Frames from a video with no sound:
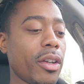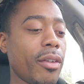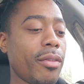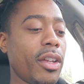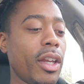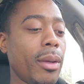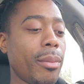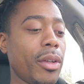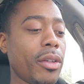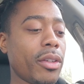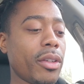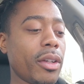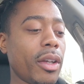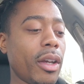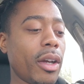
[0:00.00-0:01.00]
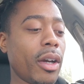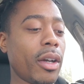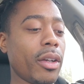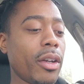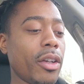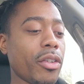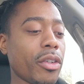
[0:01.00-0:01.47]
of demons
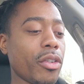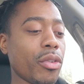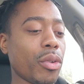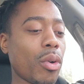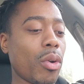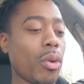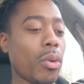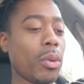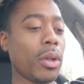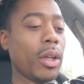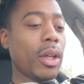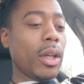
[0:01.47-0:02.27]
under his control.